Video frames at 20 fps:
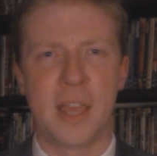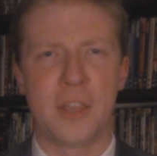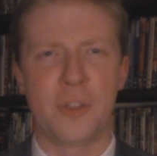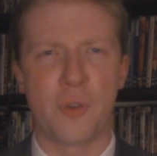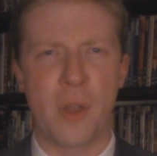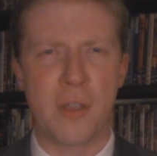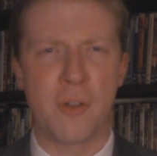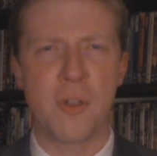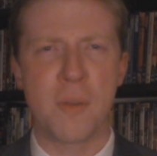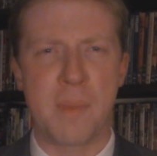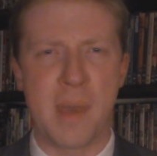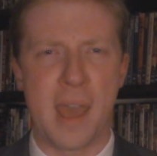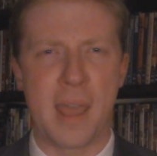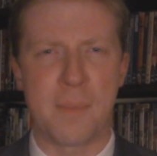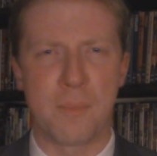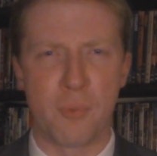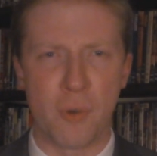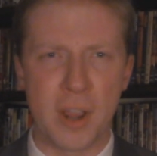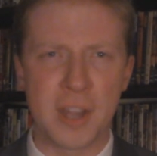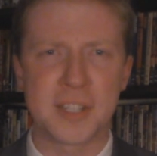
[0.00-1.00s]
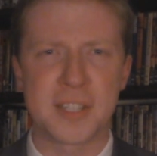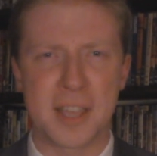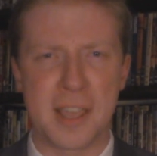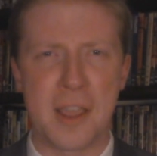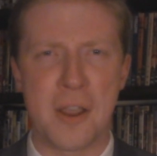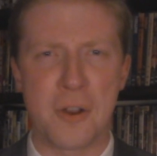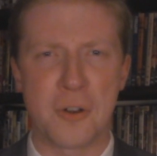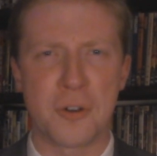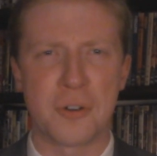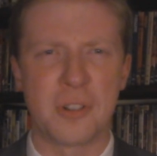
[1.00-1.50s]
Gregory Peck brings the
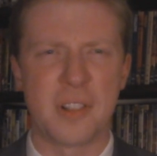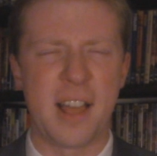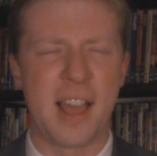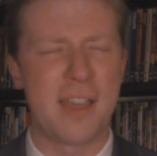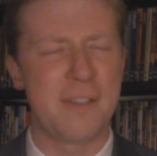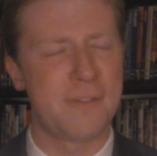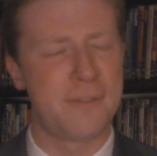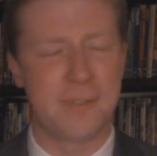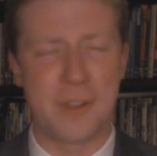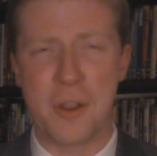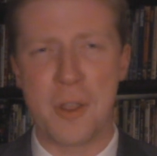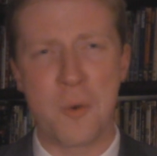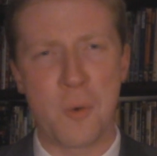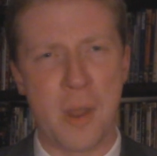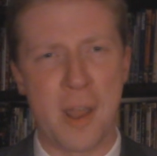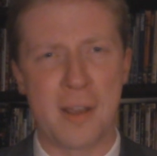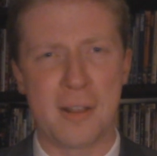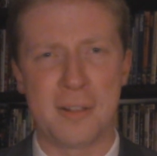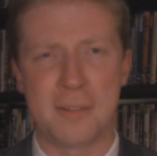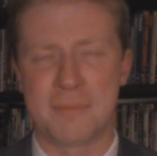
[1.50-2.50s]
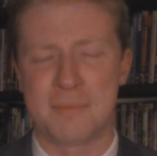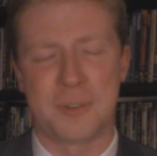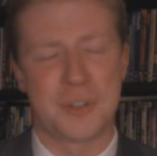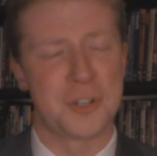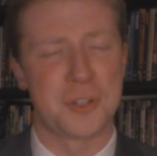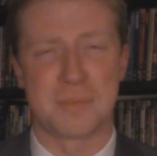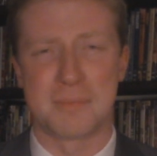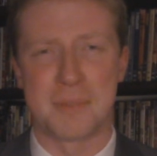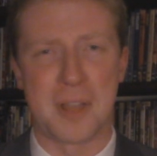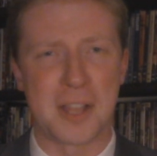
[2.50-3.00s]
character to life very well, which
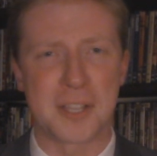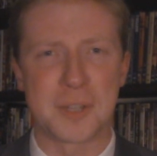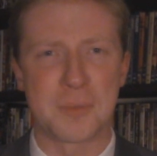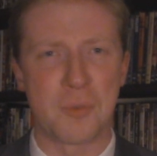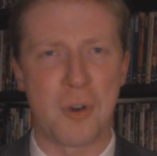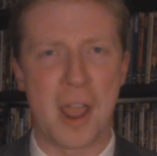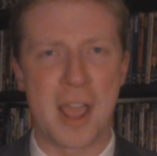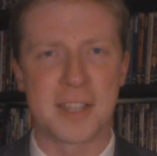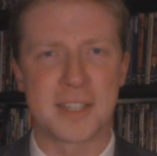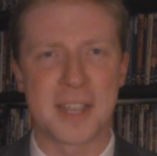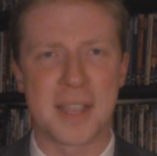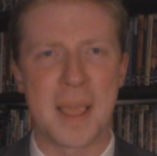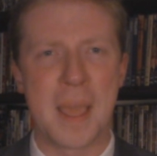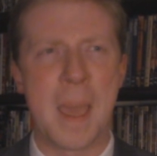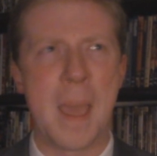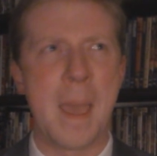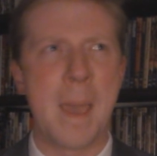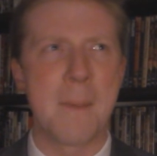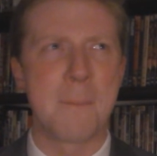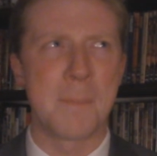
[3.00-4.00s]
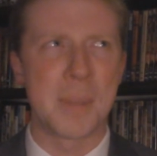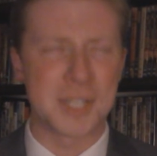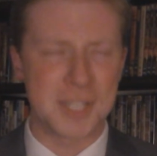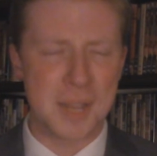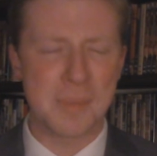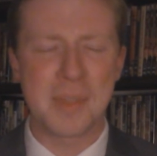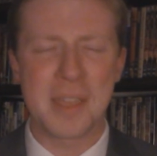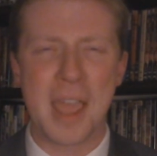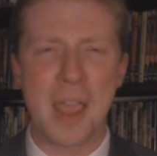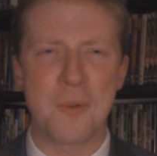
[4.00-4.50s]
is not surprising, but
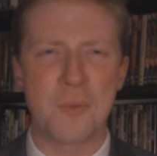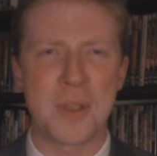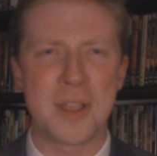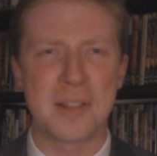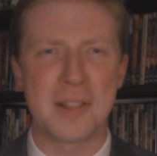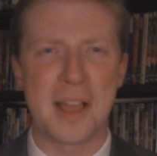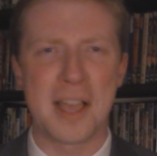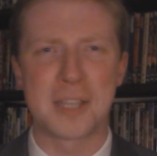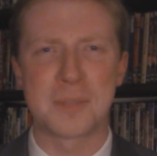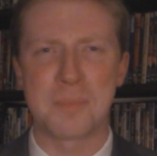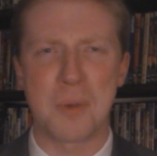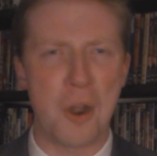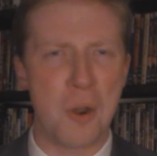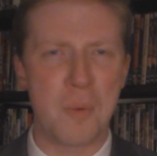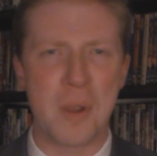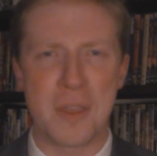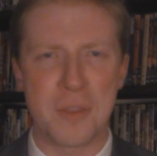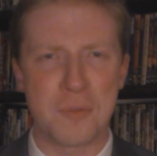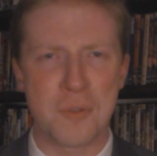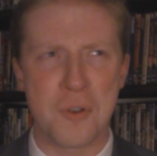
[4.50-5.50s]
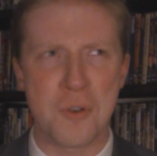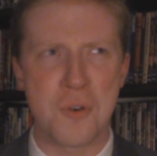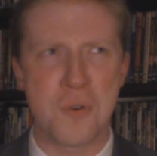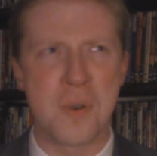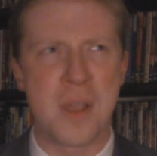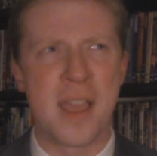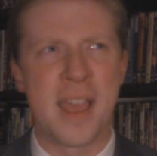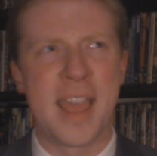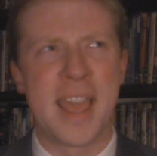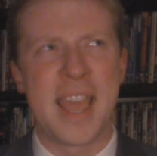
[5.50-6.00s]
something I realized partway
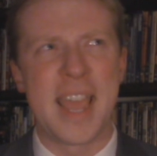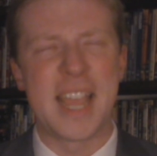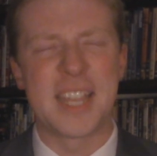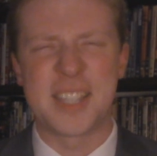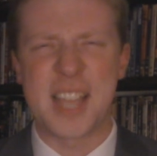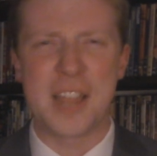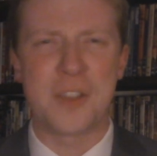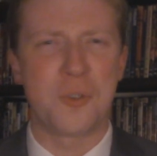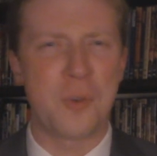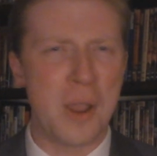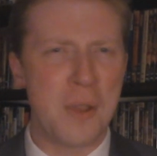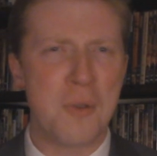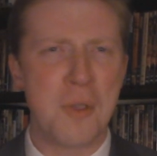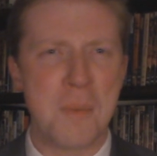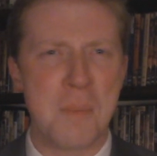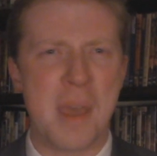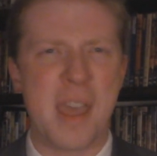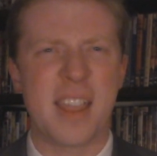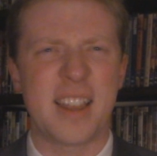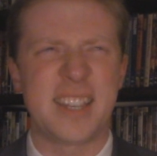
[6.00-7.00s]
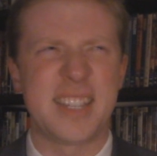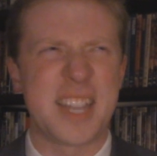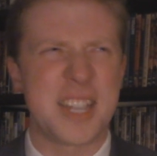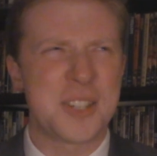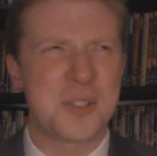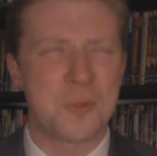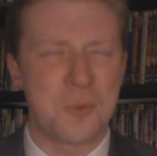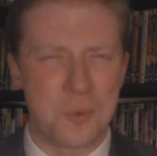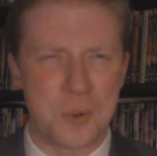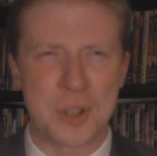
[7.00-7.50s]
through is that Gregory Peck
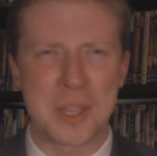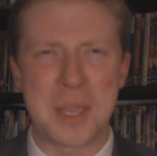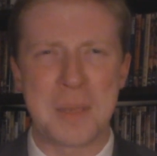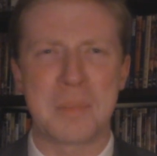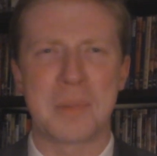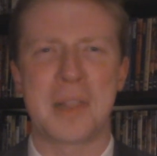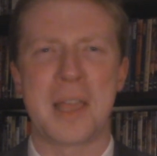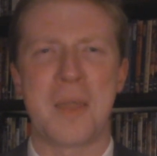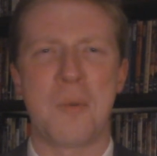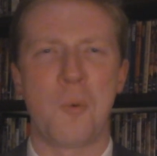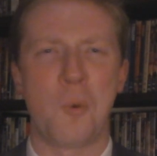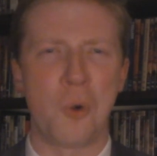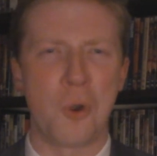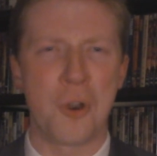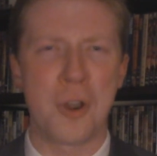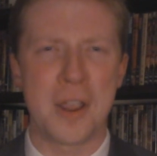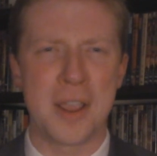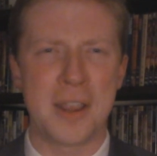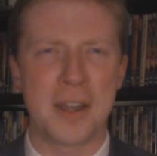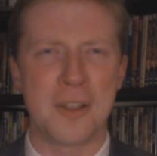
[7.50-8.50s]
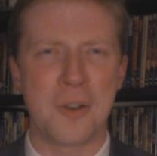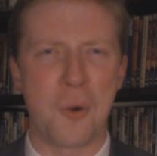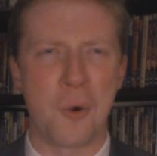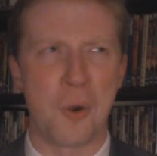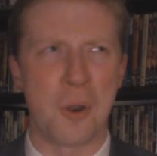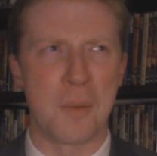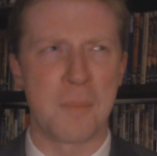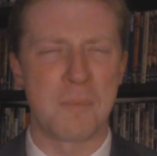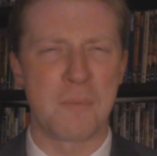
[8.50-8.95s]
doesn't really play worried or